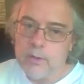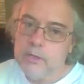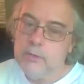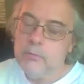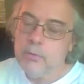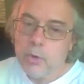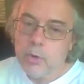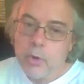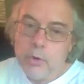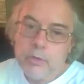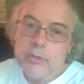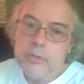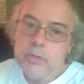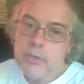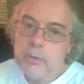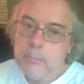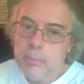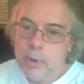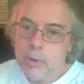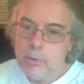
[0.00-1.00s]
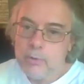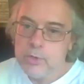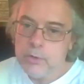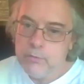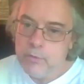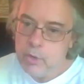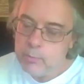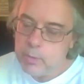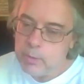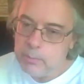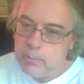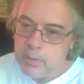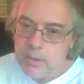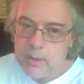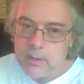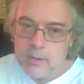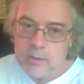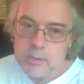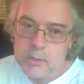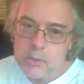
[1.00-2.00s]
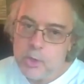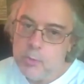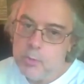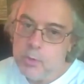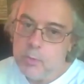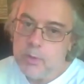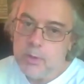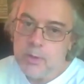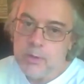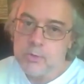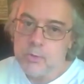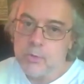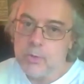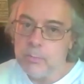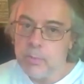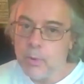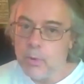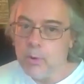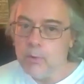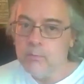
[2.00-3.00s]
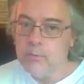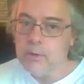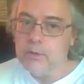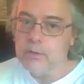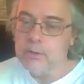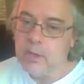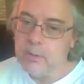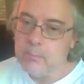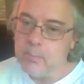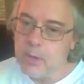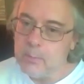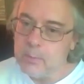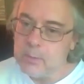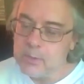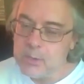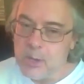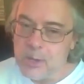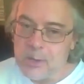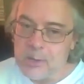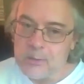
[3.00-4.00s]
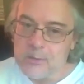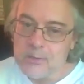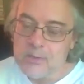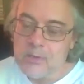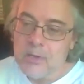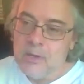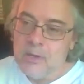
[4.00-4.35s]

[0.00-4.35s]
You know, or it's composed of human beings, and human beings are imperfect and they make mistakes.